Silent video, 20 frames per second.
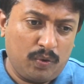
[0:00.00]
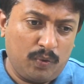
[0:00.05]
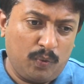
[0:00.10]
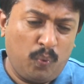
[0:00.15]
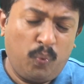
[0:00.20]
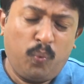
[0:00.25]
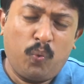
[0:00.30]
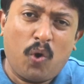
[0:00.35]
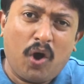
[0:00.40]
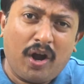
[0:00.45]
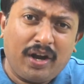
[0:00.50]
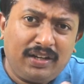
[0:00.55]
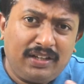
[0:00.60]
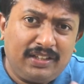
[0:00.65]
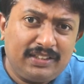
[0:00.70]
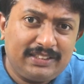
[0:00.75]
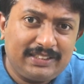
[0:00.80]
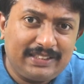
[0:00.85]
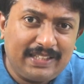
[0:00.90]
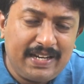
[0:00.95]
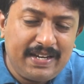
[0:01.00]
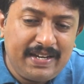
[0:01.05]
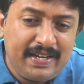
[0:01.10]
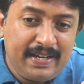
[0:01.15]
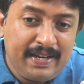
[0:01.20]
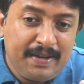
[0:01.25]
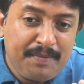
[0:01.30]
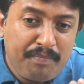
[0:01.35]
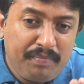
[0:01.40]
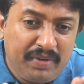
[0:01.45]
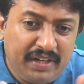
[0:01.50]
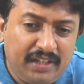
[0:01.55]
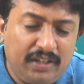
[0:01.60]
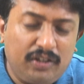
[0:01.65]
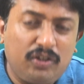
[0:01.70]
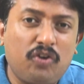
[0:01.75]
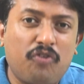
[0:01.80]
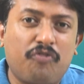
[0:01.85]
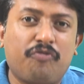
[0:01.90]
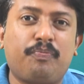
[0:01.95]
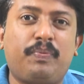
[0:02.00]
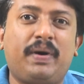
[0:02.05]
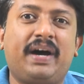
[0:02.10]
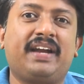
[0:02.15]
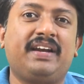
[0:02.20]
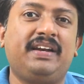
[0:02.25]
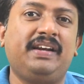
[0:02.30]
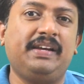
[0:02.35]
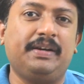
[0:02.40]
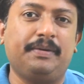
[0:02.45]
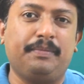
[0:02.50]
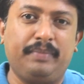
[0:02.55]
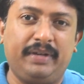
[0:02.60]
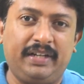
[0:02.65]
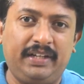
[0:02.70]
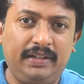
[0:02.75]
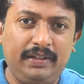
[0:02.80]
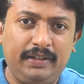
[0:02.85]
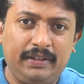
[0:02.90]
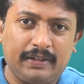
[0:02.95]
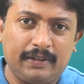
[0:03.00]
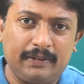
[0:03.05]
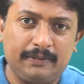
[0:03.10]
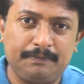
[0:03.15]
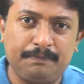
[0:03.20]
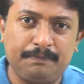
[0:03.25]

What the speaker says: What is the limit of parliament?